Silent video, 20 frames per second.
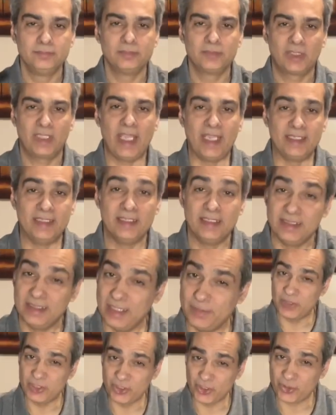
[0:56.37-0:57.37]
Okay, let
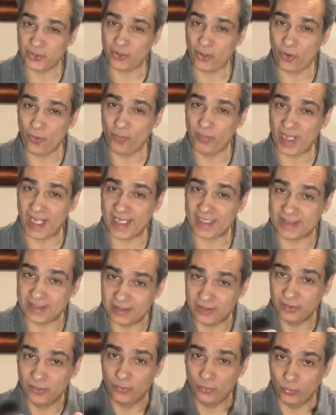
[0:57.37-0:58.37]
me just go back
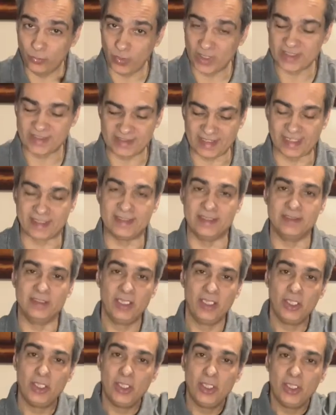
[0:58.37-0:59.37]
one second.
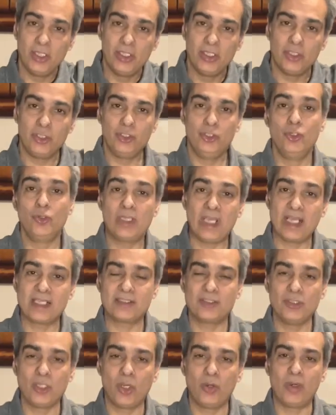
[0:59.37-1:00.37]
You guys
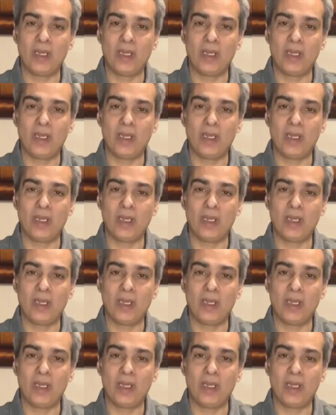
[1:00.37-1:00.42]
know